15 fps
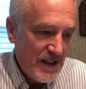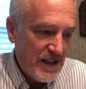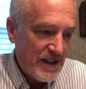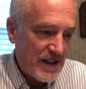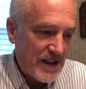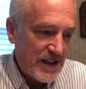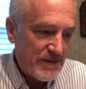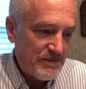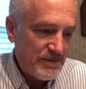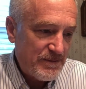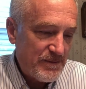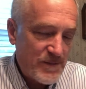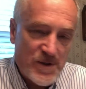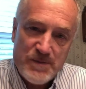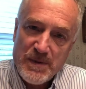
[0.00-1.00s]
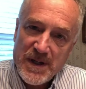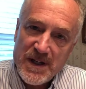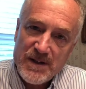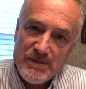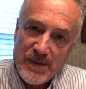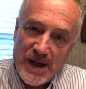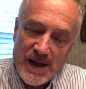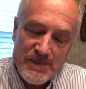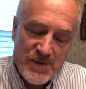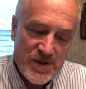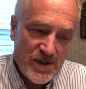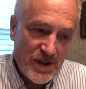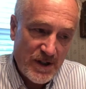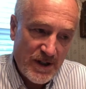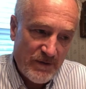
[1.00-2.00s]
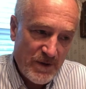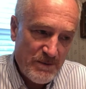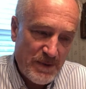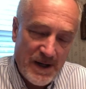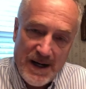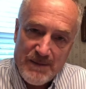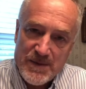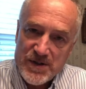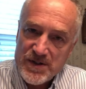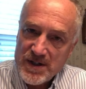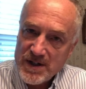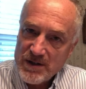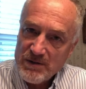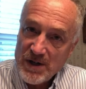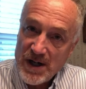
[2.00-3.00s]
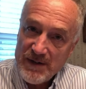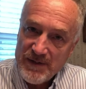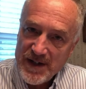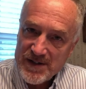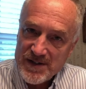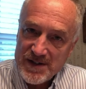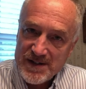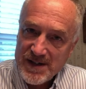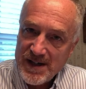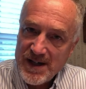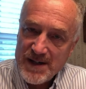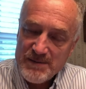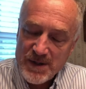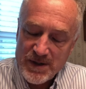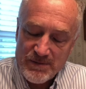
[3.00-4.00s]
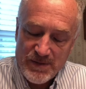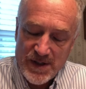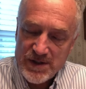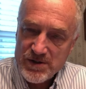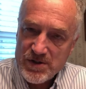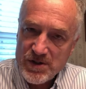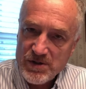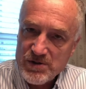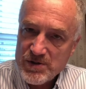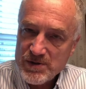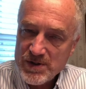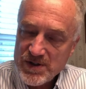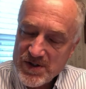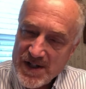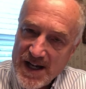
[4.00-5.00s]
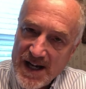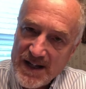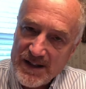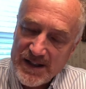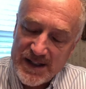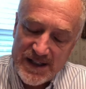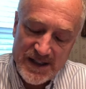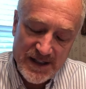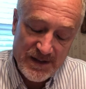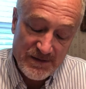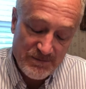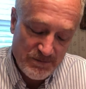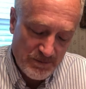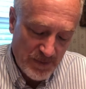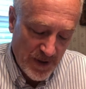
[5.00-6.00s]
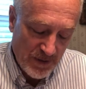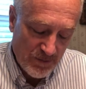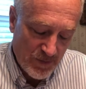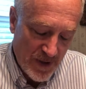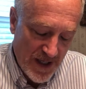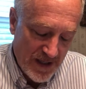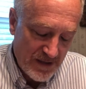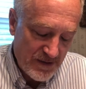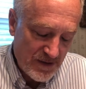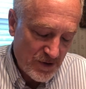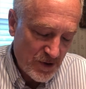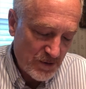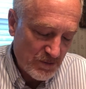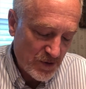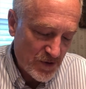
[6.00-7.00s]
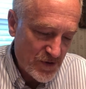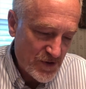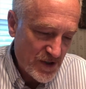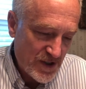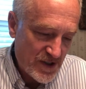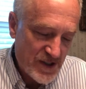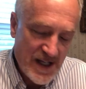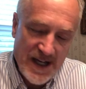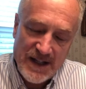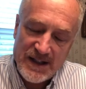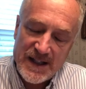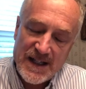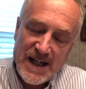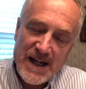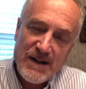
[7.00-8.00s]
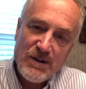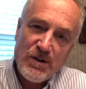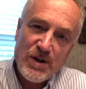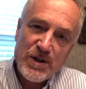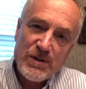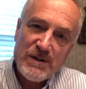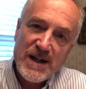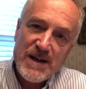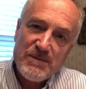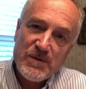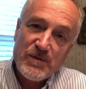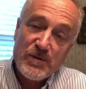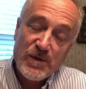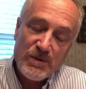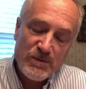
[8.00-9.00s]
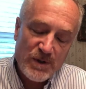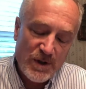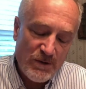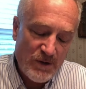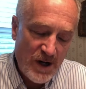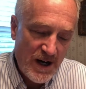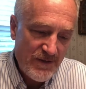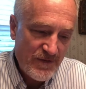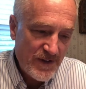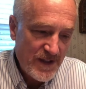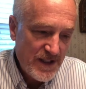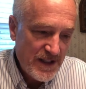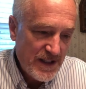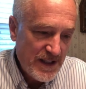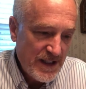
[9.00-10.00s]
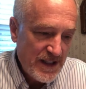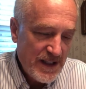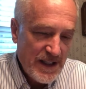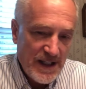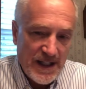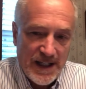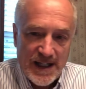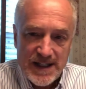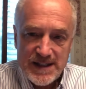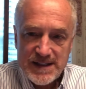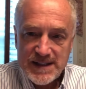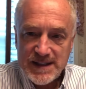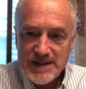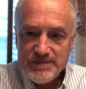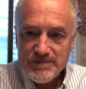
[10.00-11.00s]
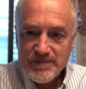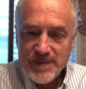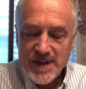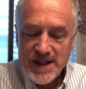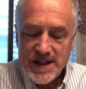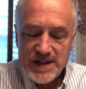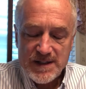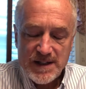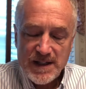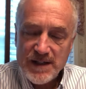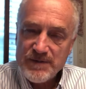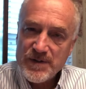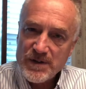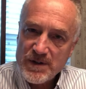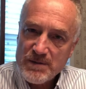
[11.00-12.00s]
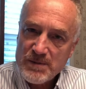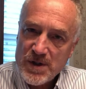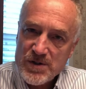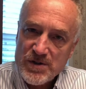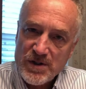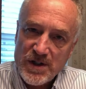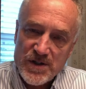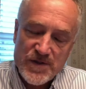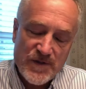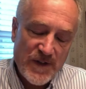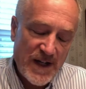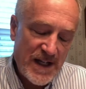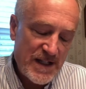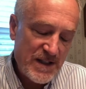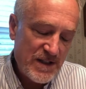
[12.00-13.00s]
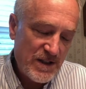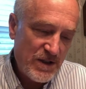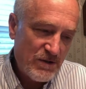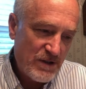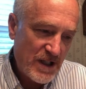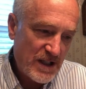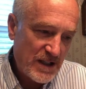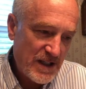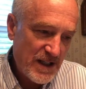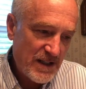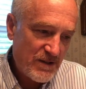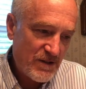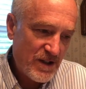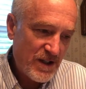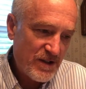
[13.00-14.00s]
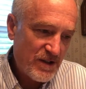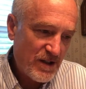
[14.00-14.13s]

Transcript: And speaking of bombs, every bomb that's going to go off has a timer that shows you exactly, in big red numerals, exactly how long you have before it will go off. And then if you're in a martial arts fight, you can count on